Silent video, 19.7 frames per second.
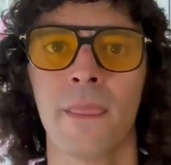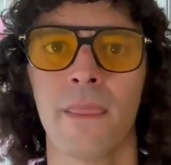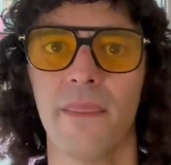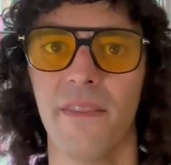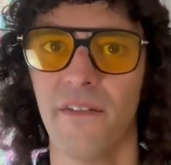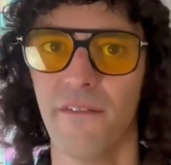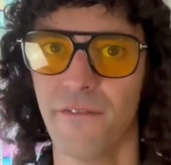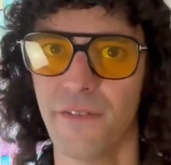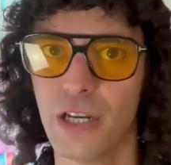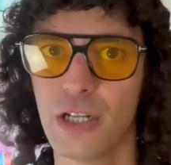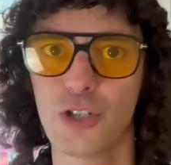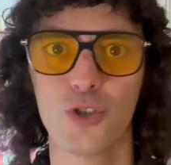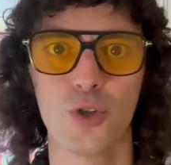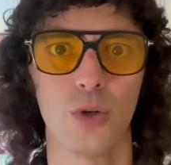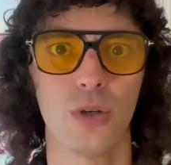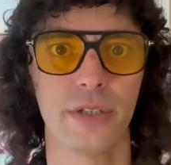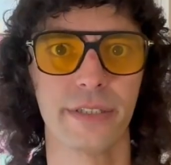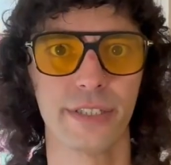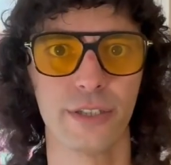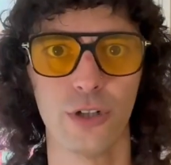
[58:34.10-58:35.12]
the
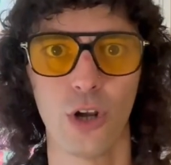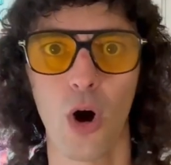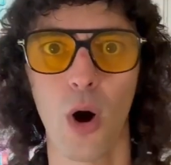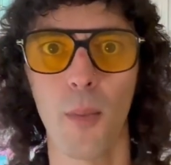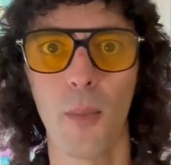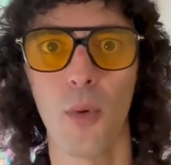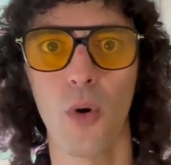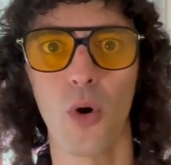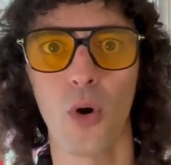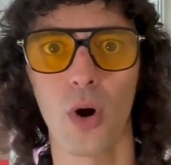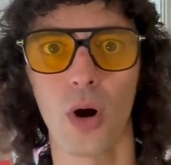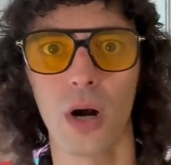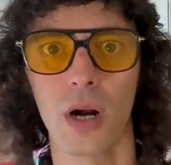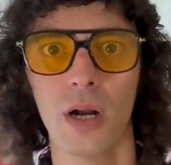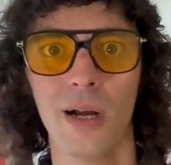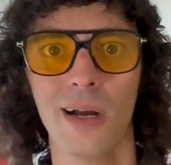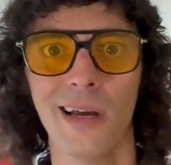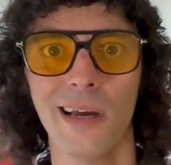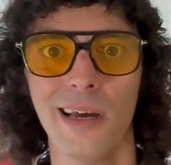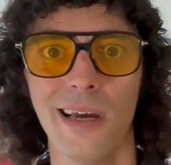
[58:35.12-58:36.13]
visuals no more.
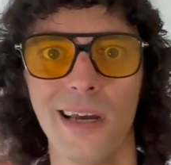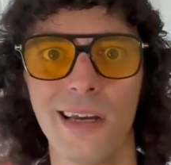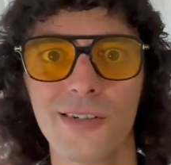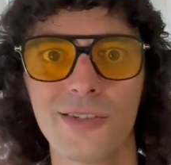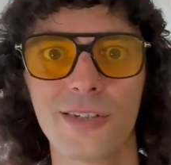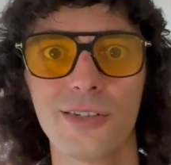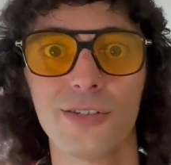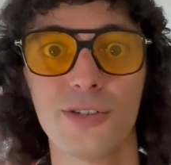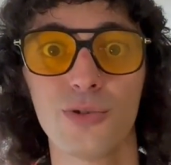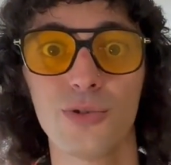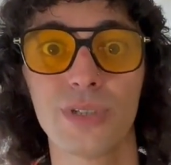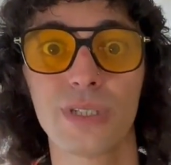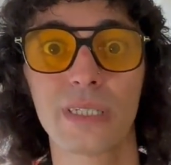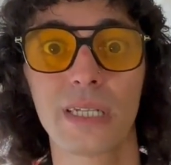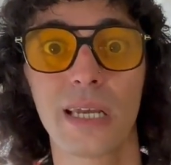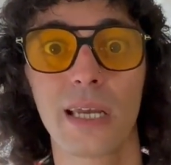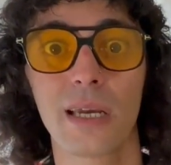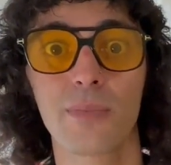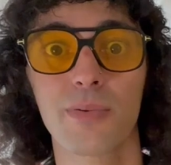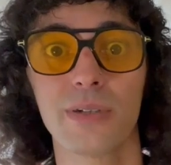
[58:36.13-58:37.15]

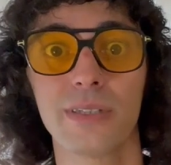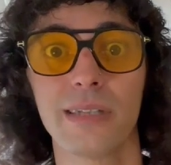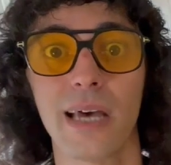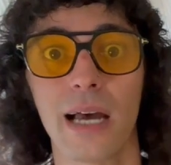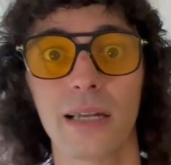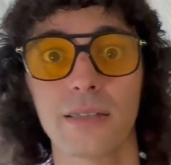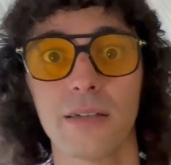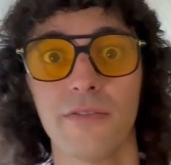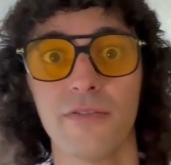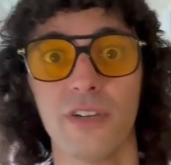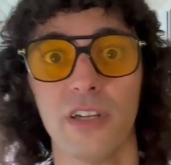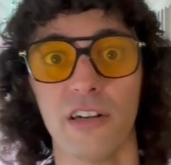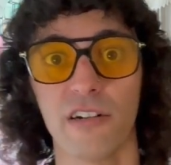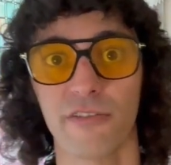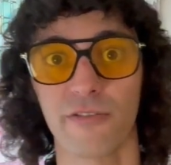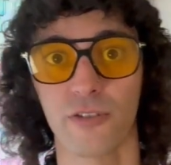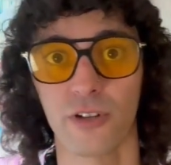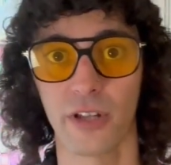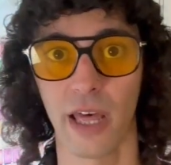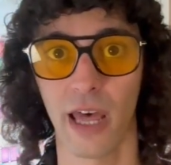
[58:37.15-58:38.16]
Introducing protective gear
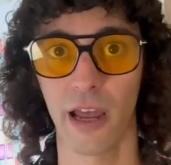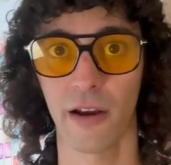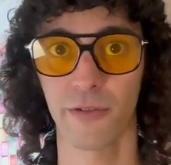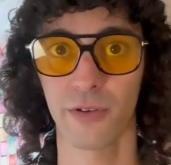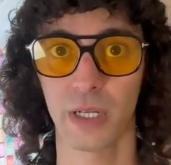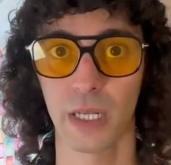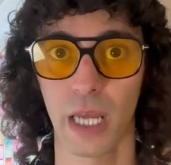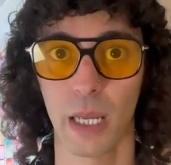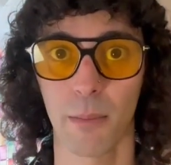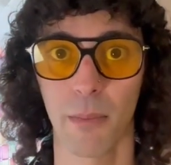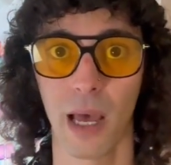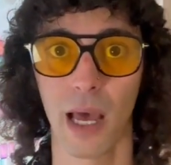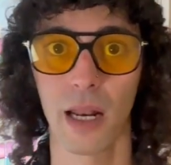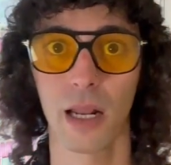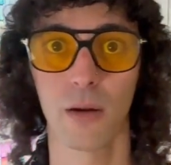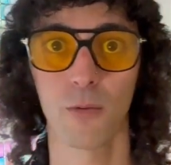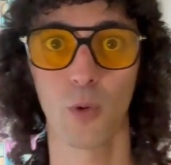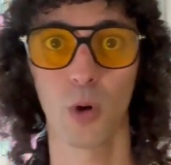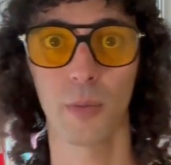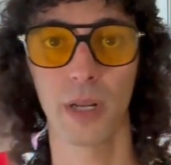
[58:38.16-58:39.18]
for the everyday man
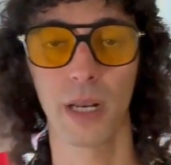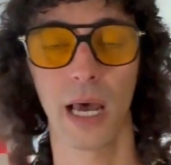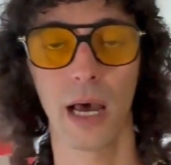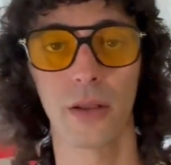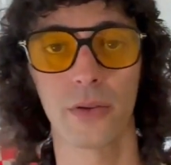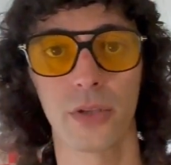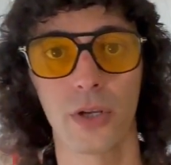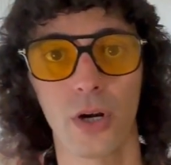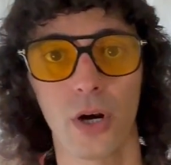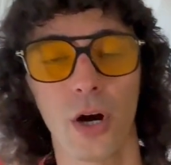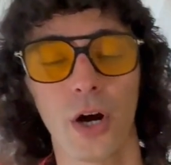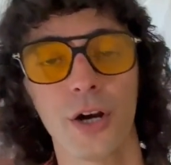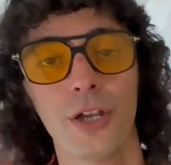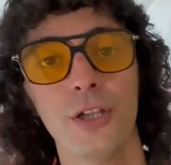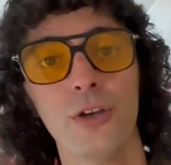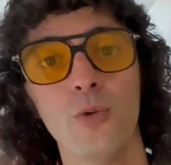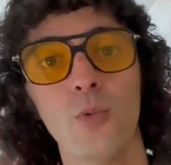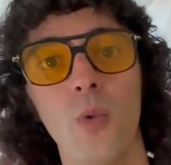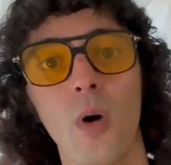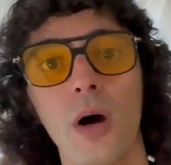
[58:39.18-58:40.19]
and woman out there. Are
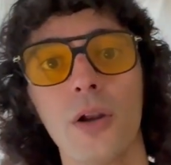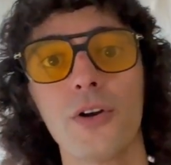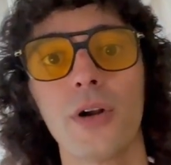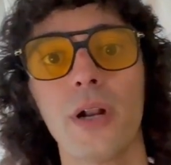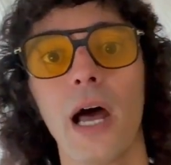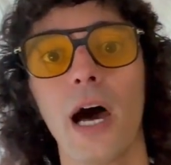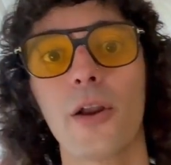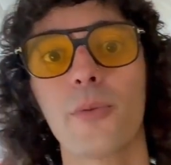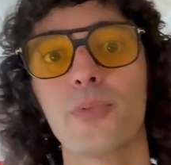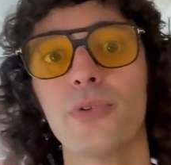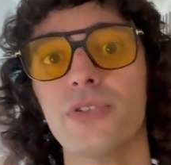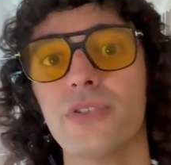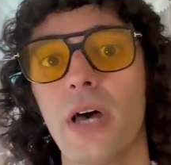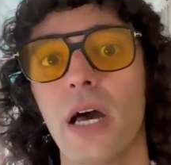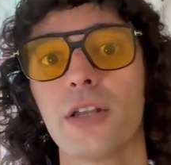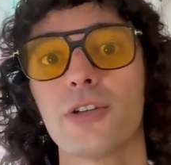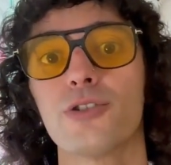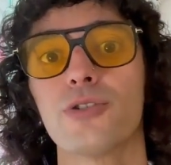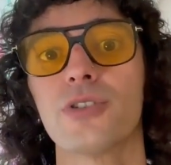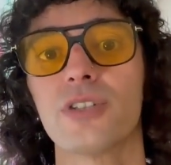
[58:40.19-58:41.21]
you wondering how to
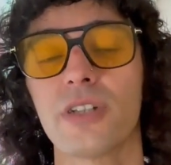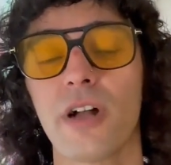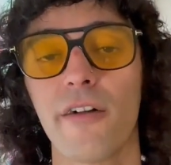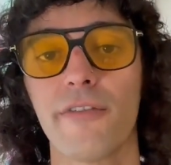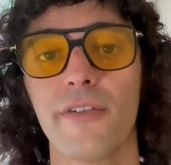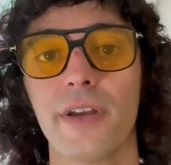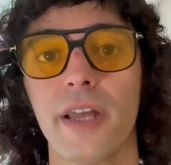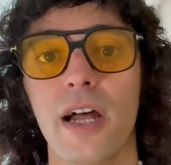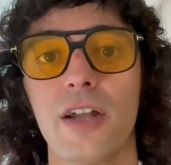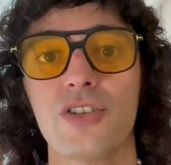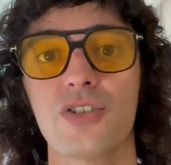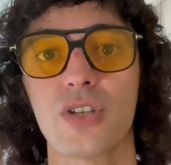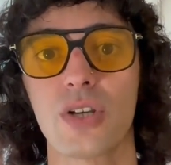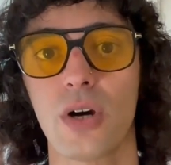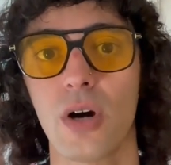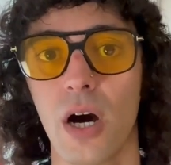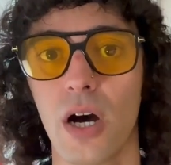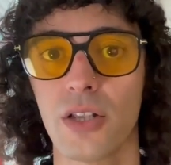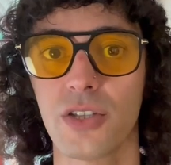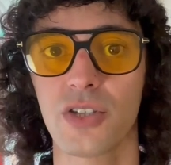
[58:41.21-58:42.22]
protect yourself against
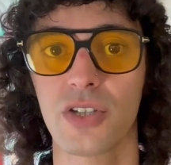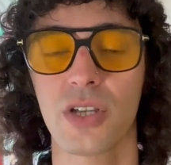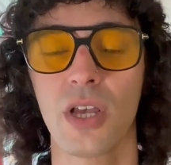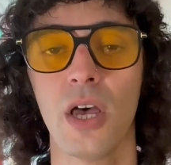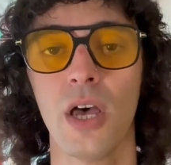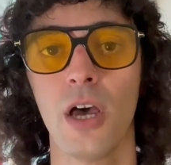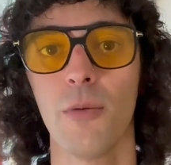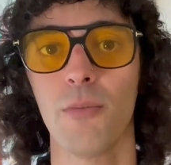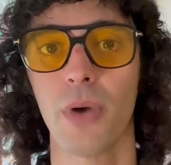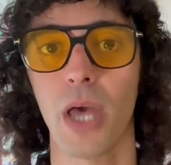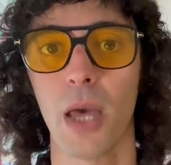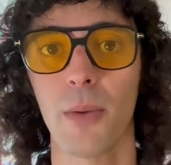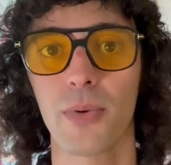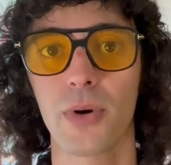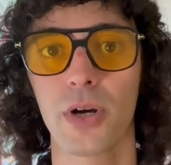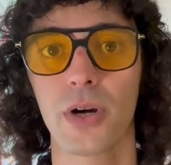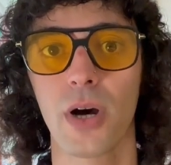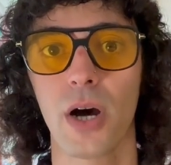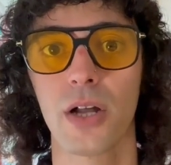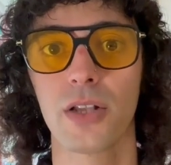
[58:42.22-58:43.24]
cuts,
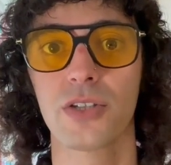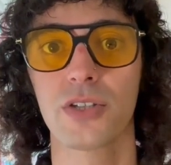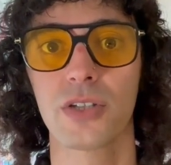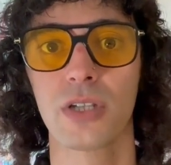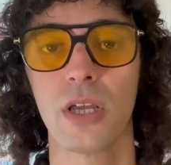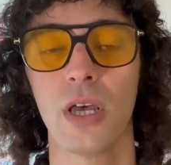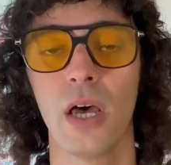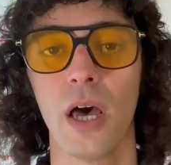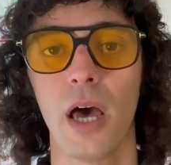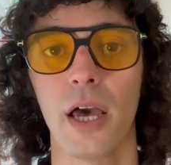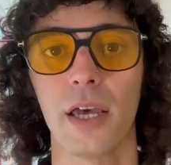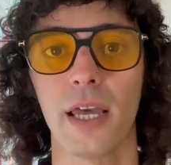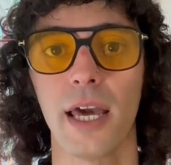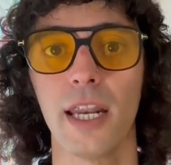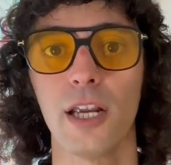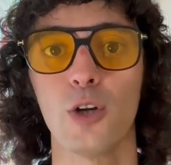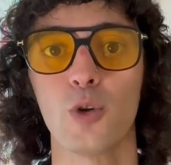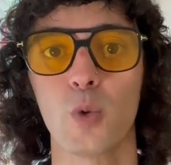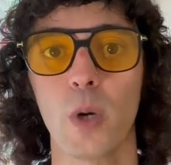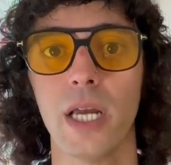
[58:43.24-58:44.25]
paper cuts,
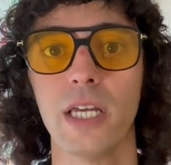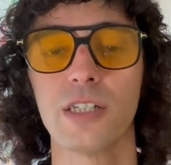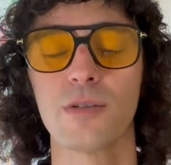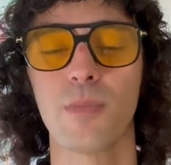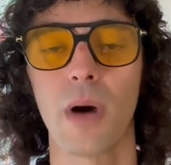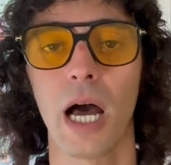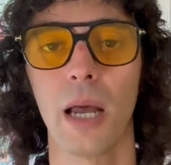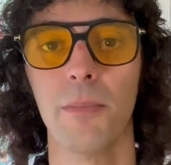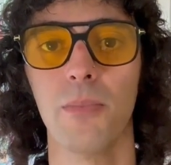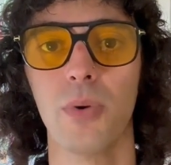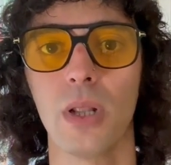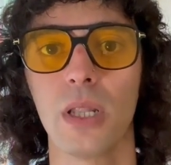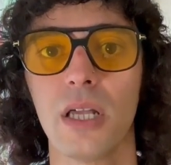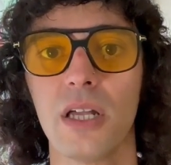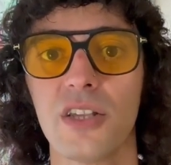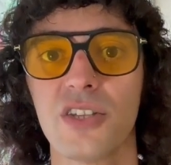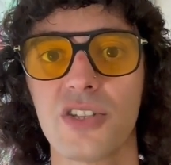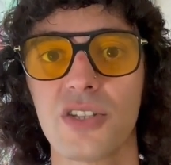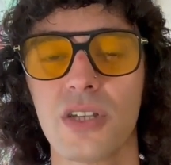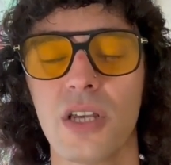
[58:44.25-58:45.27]
getting grazed by
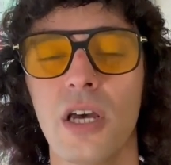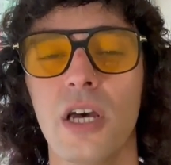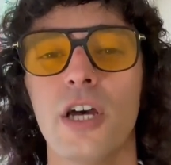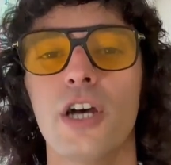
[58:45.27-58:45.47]
bullets?